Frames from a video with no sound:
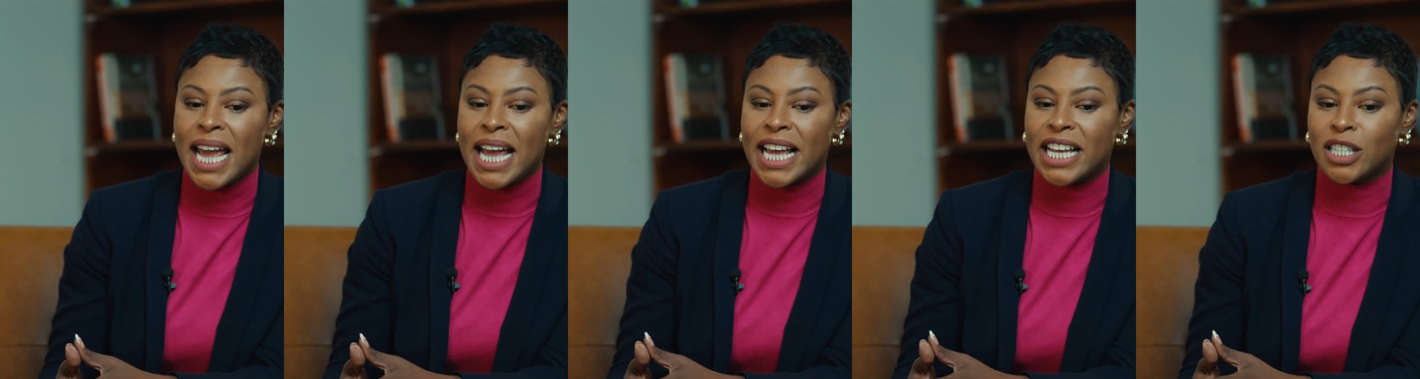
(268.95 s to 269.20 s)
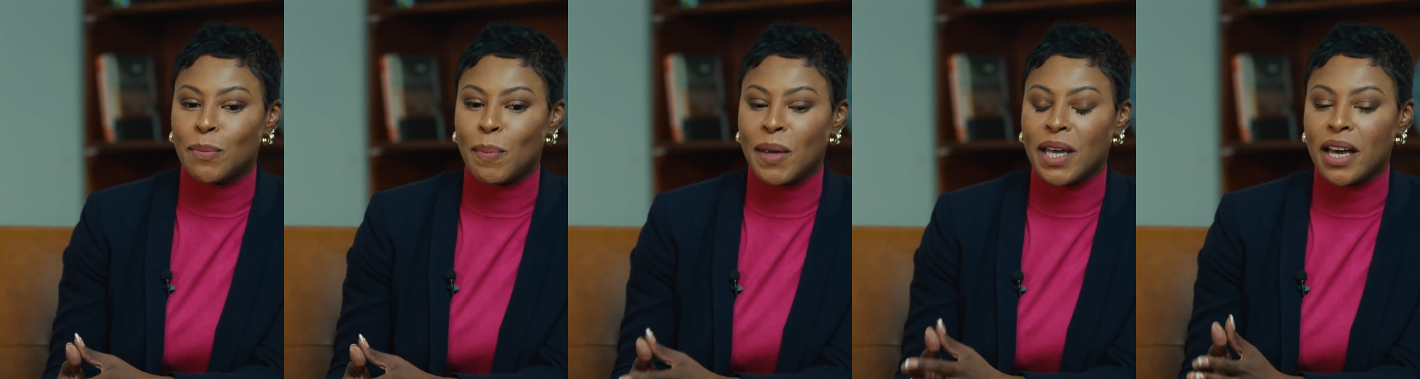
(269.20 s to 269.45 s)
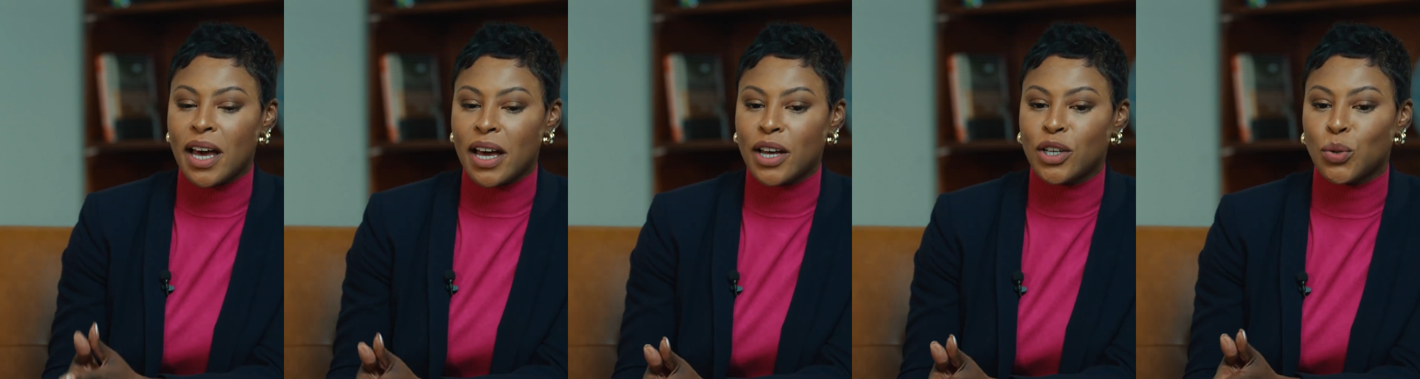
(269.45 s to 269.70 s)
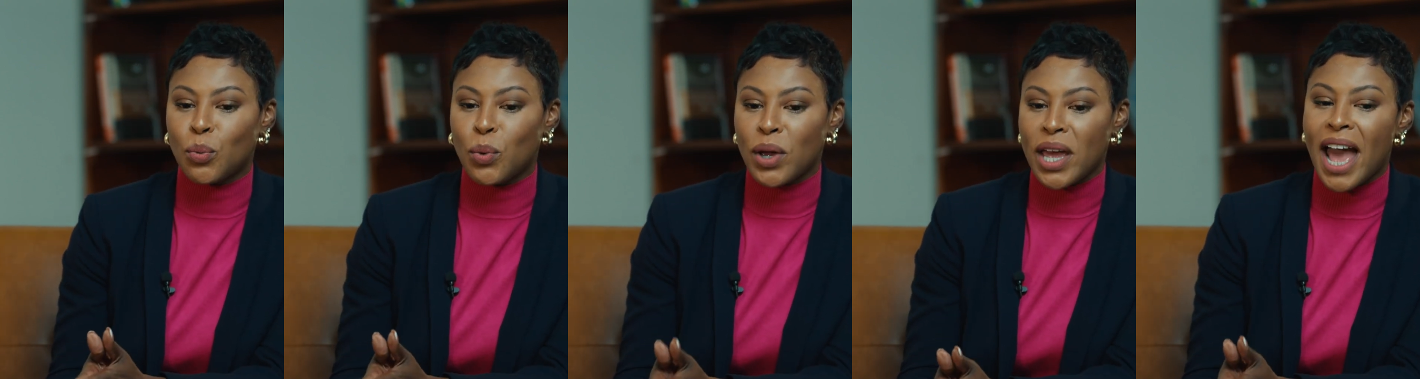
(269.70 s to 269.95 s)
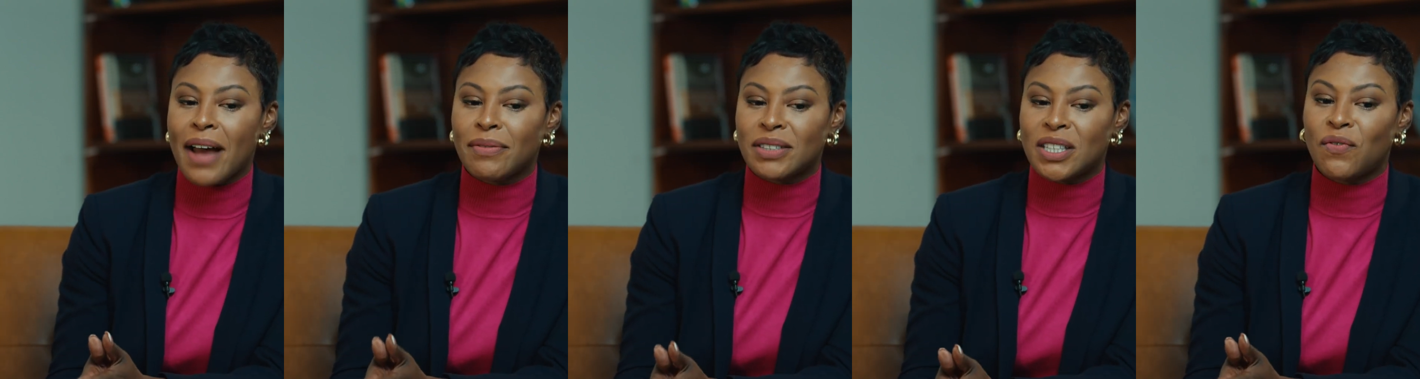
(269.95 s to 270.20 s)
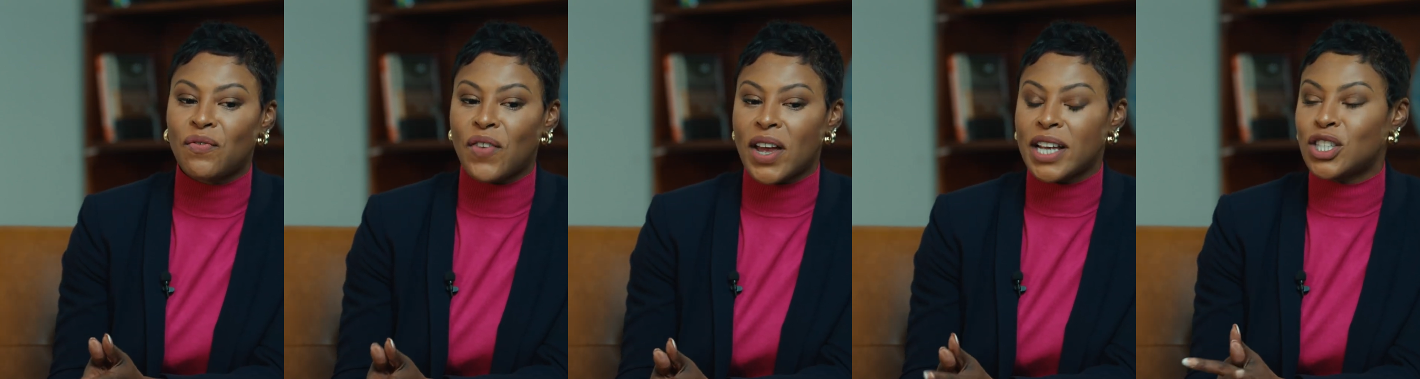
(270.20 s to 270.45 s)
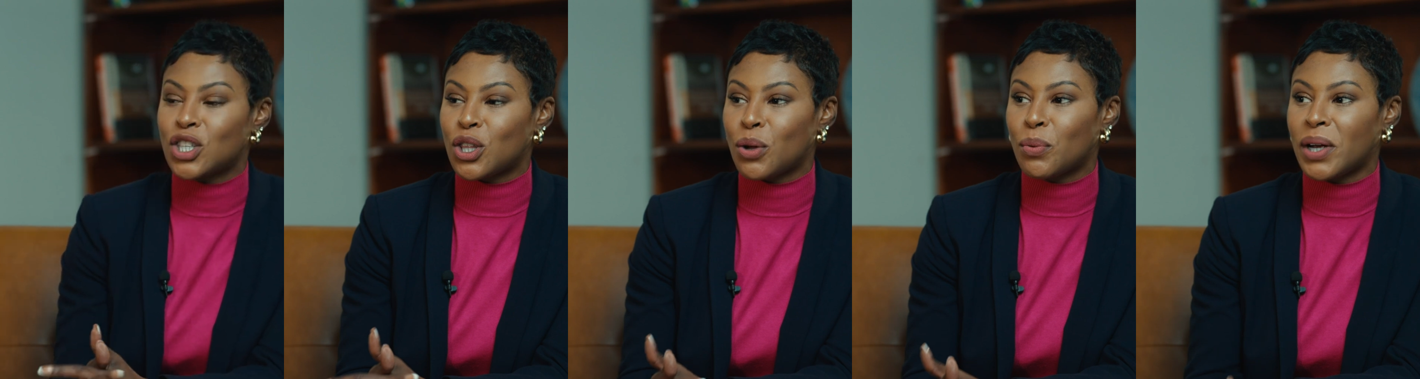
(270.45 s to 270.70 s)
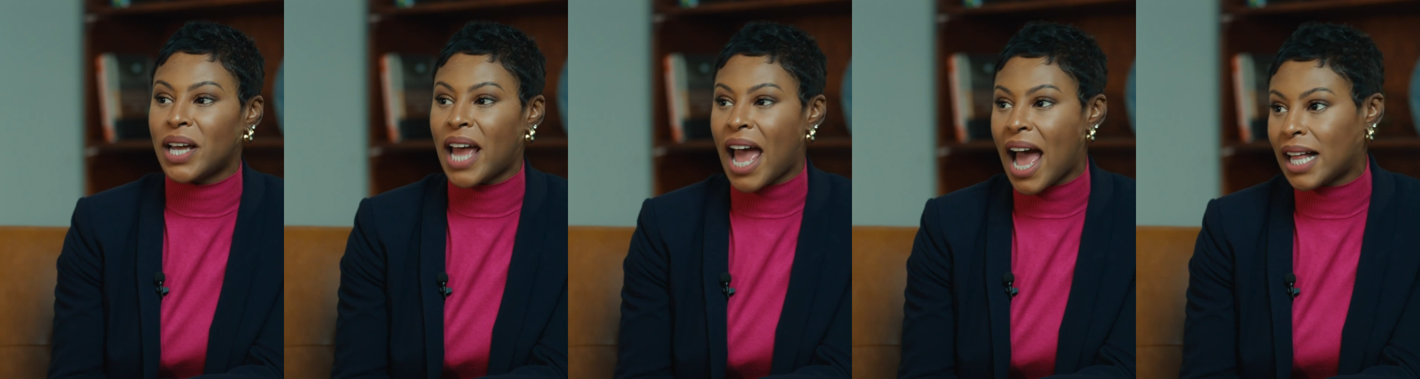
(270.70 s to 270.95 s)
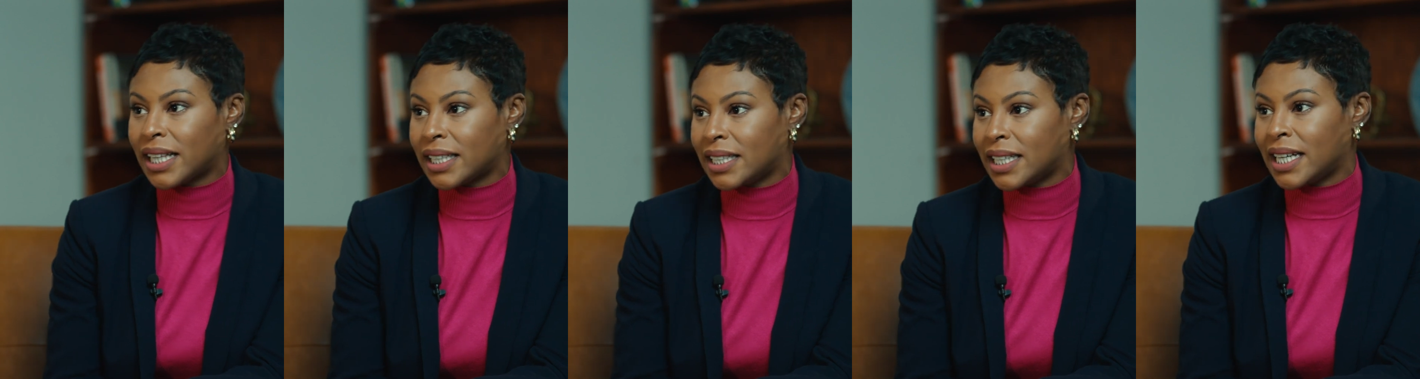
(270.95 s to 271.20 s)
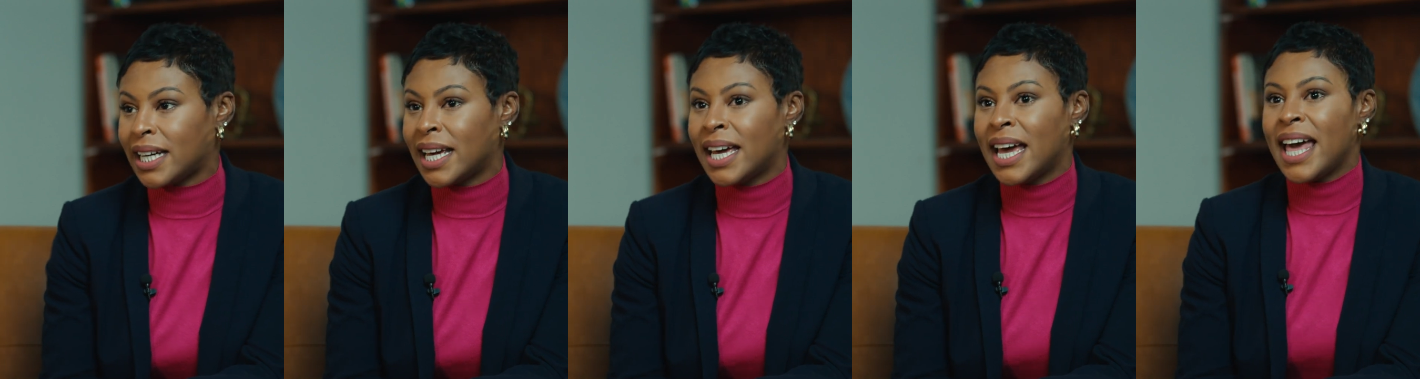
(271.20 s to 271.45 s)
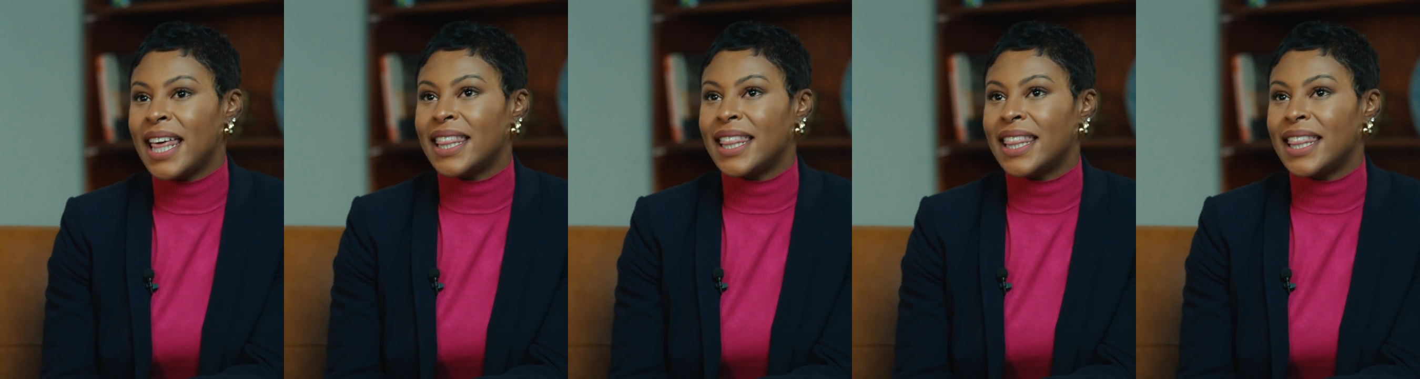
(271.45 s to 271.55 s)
is because we have to face the reality